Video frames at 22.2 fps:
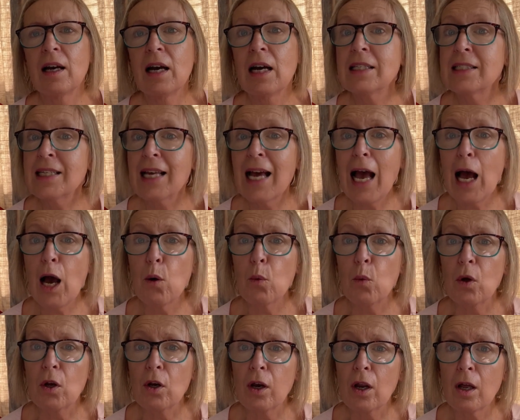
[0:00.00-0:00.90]
a
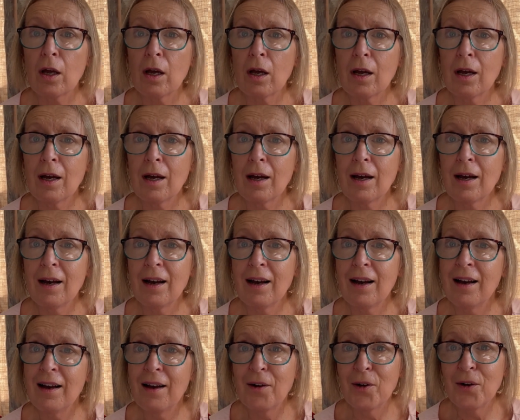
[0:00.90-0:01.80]
towel.
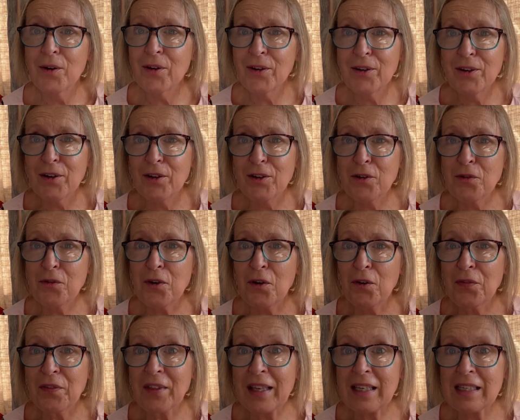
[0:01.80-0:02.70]
You know, you've
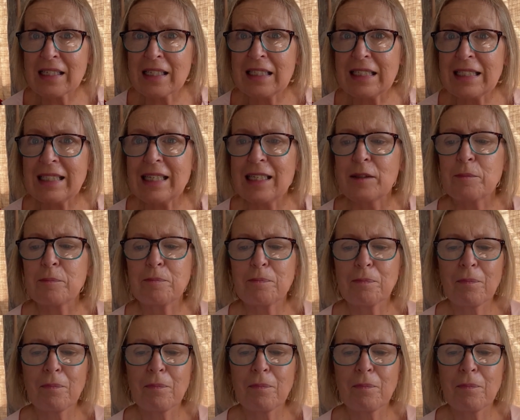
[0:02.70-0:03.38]
got things like that.